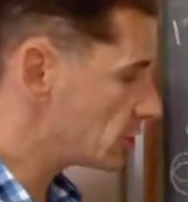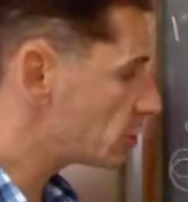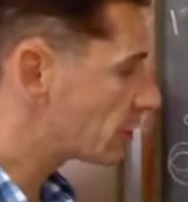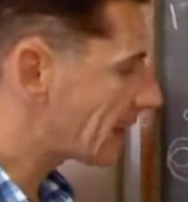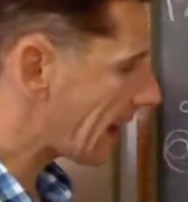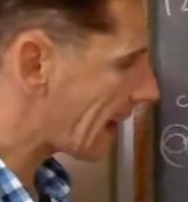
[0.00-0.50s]

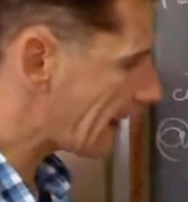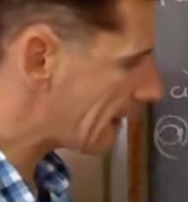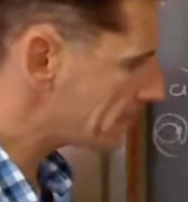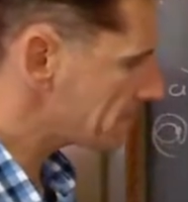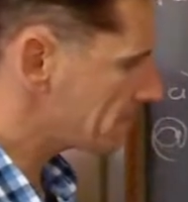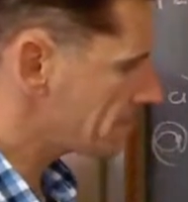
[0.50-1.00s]
You
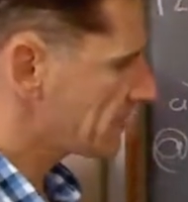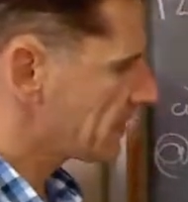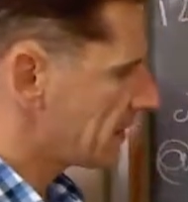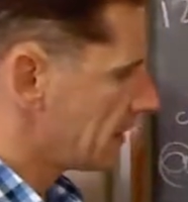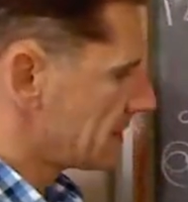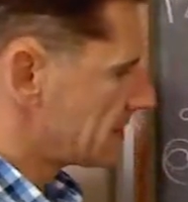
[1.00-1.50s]
can
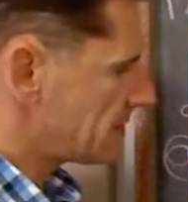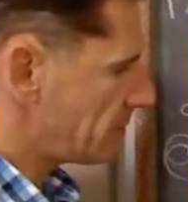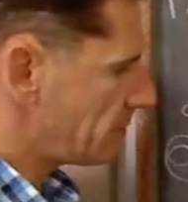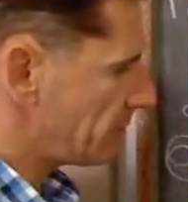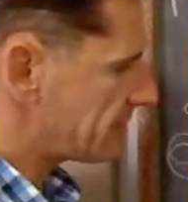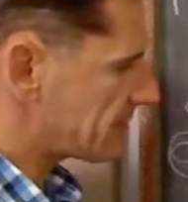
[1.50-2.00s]

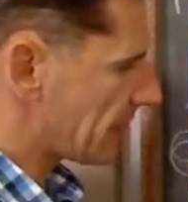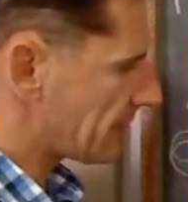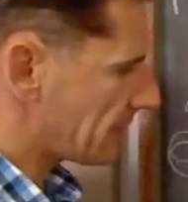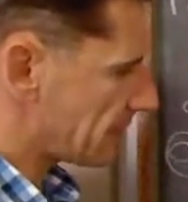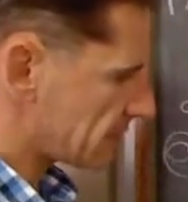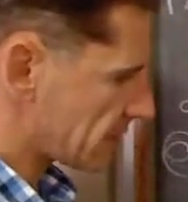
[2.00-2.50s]
simply
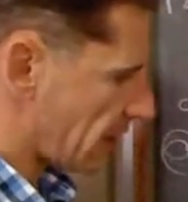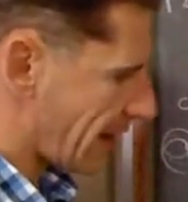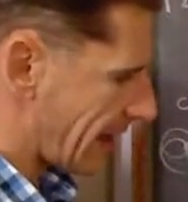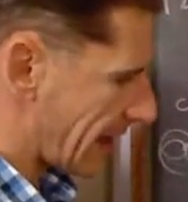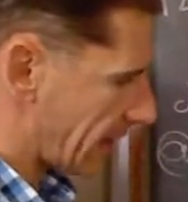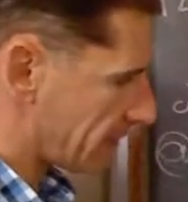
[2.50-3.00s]
take this
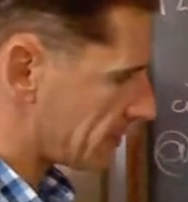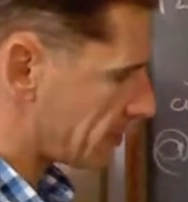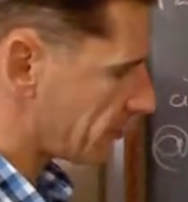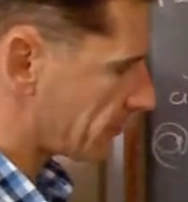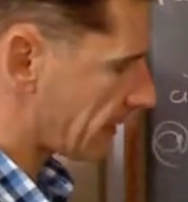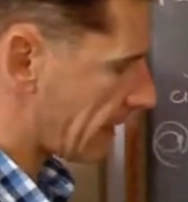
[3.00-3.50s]
IL that
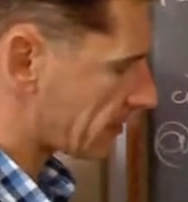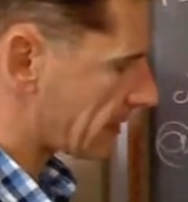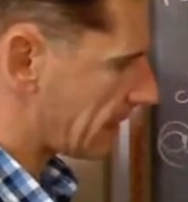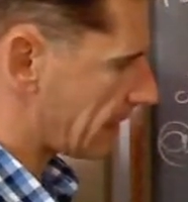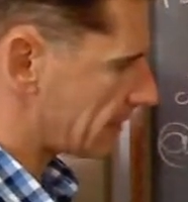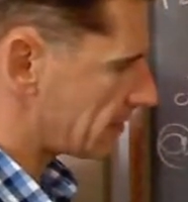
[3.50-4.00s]
you've
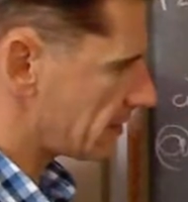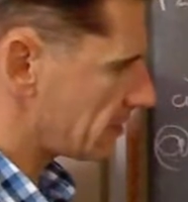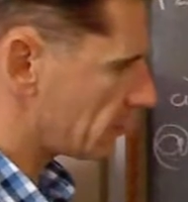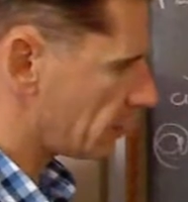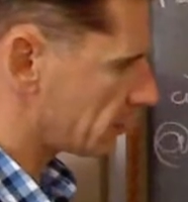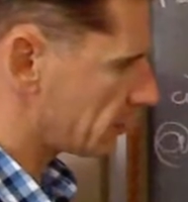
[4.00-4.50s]
calculated
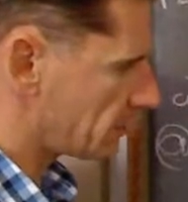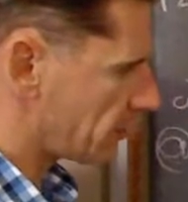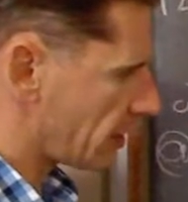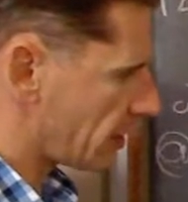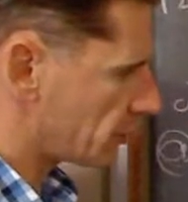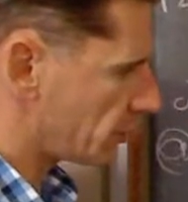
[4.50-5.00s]
and
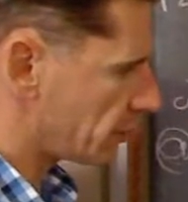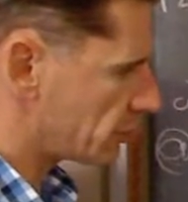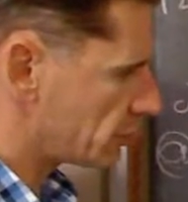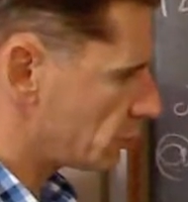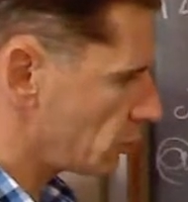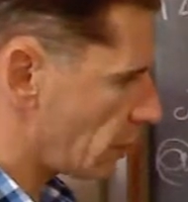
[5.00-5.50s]
multiply it with the
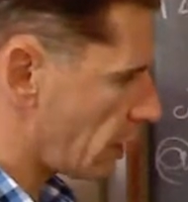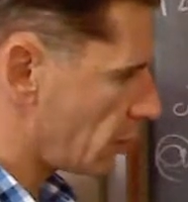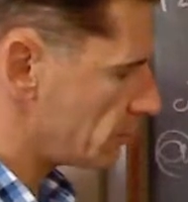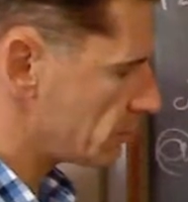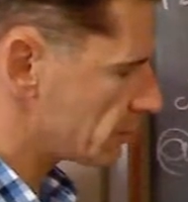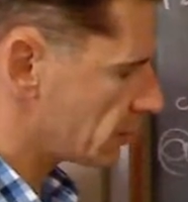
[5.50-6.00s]
2
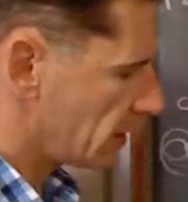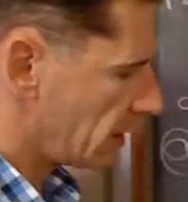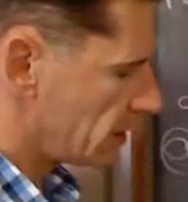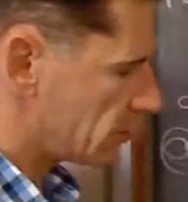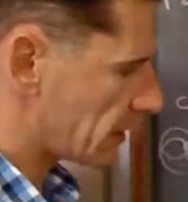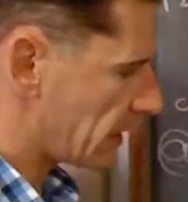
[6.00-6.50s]
ohms
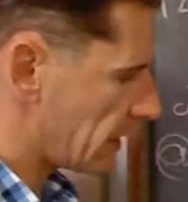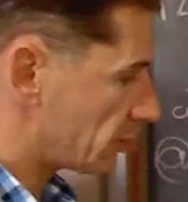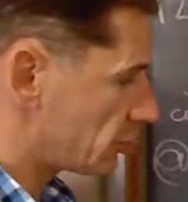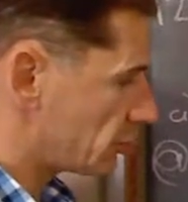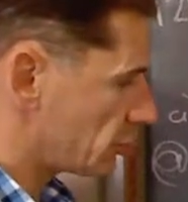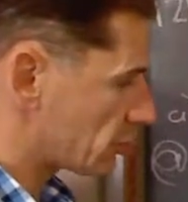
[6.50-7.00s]
to get
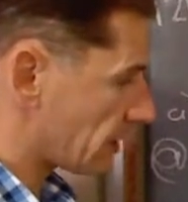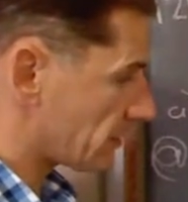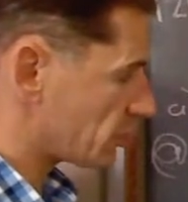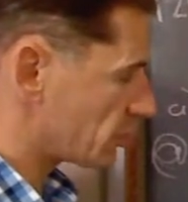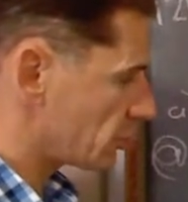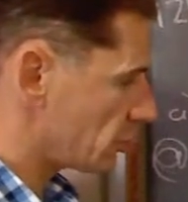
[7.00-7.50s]
it 2
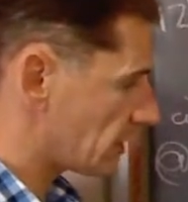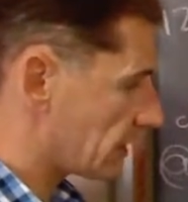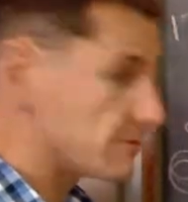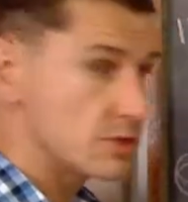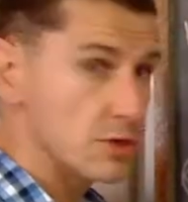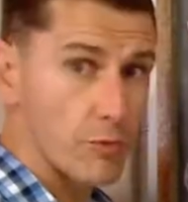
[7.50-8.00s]
times 2
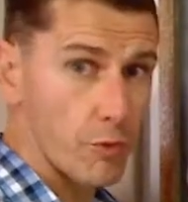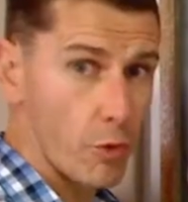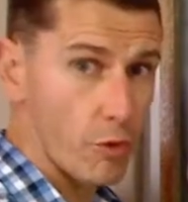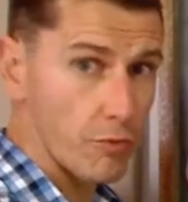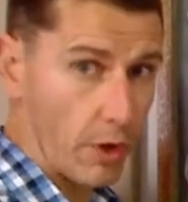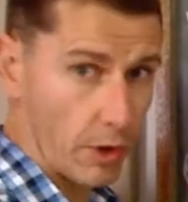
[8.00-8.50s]
gives you
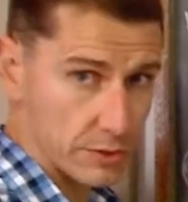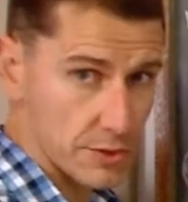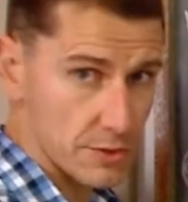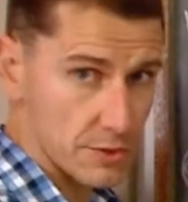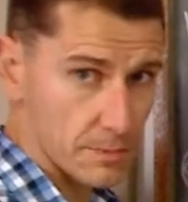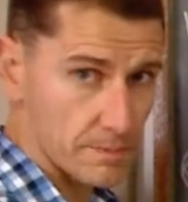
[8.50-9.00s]
4
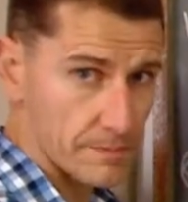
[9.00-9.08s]
volts.